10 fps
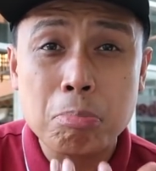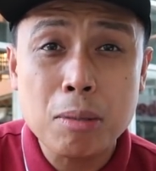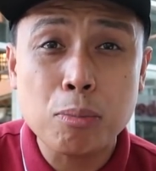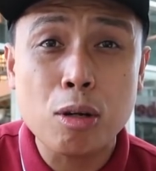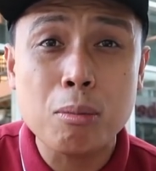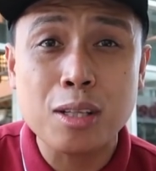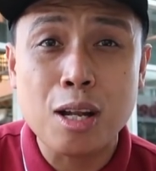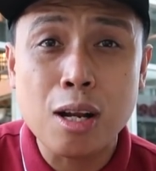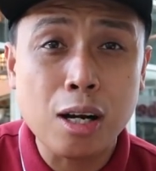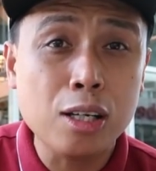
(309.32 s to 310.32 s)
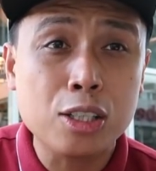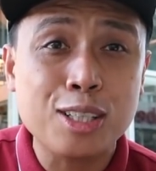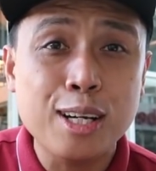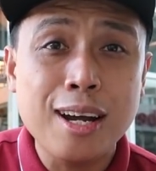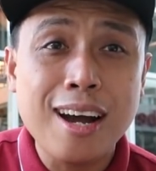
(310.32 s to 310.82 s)
people, but a
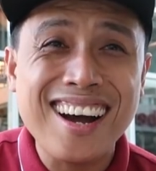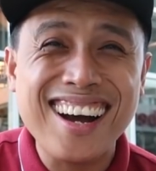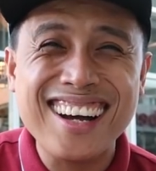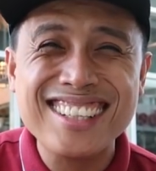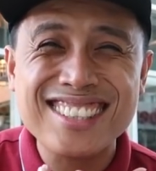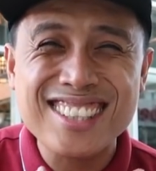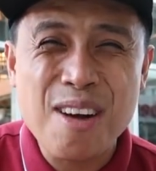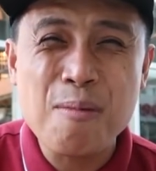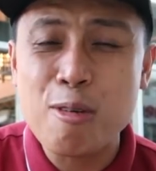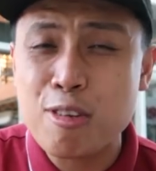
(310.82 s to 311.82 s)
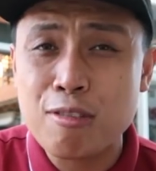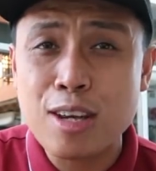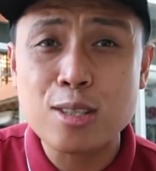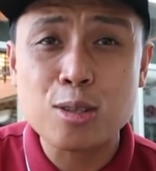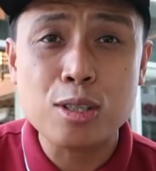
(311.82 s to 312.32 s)
large sum of
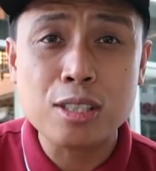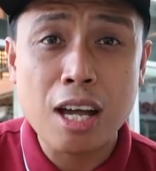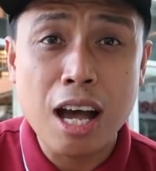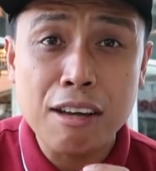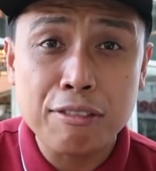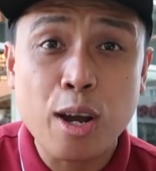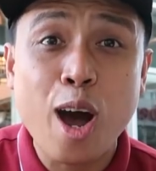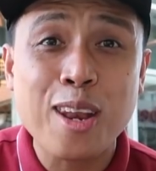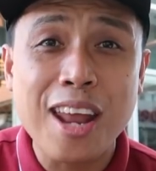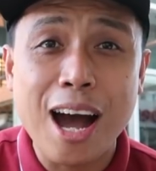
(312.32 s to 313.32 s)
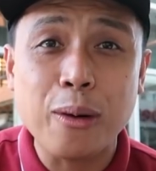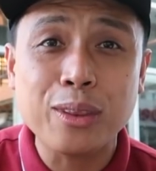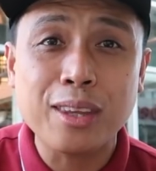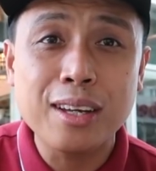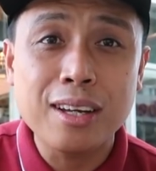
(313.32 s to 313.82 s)
investors have gone
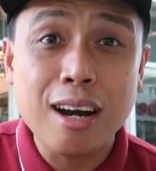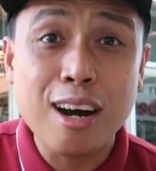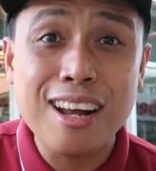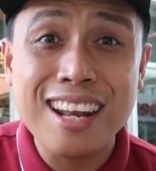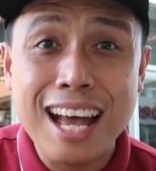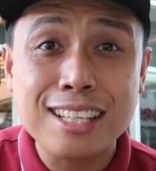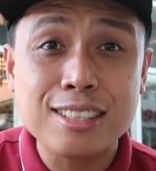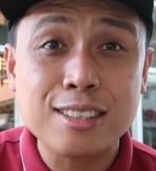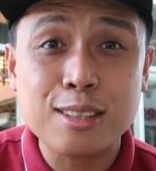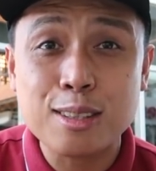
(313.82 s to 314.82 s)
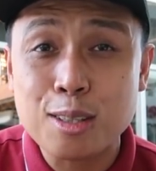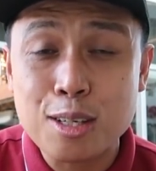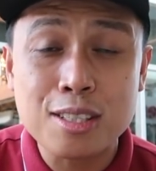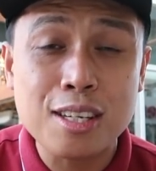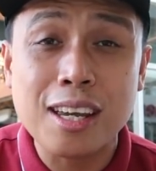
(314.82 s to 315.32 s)
out last
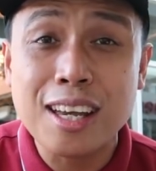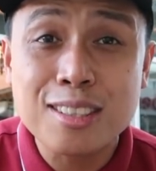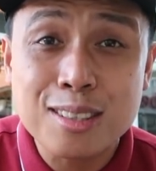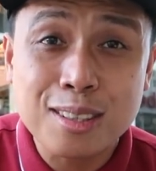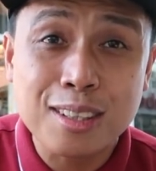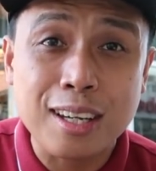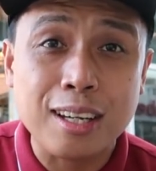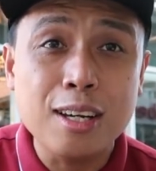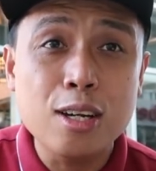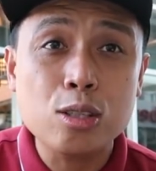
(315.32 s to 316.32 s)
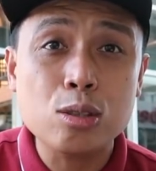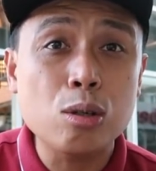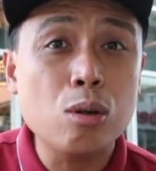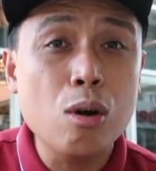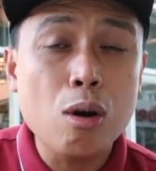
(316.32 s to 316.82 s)
Thursday, yesterday.
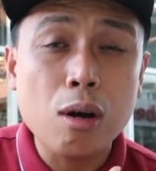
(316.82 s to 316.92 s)
So